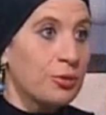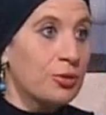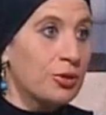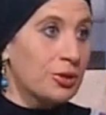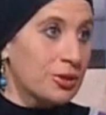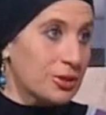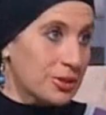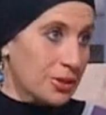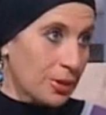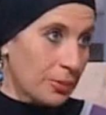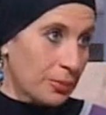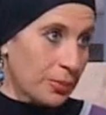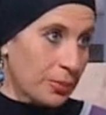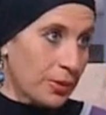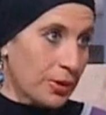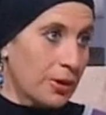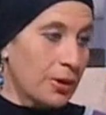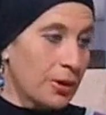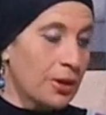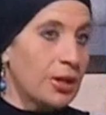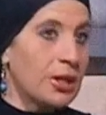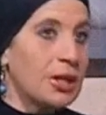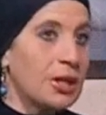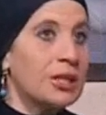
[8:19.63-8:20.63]
For example,
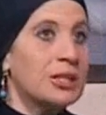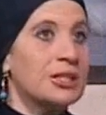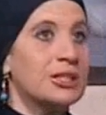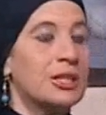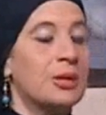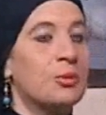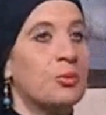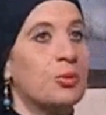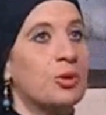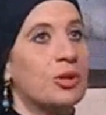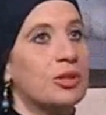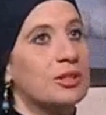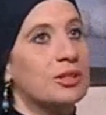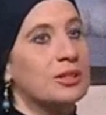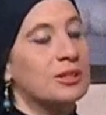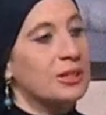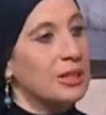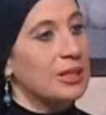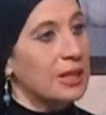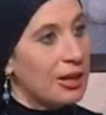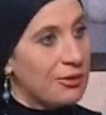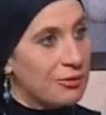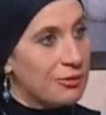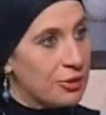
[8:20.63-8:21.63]
someone
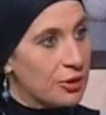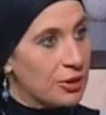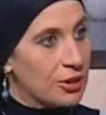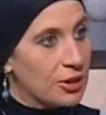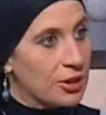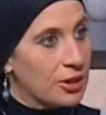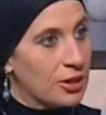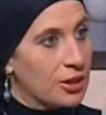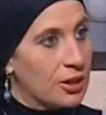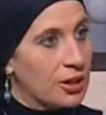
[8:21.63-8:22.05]
is clever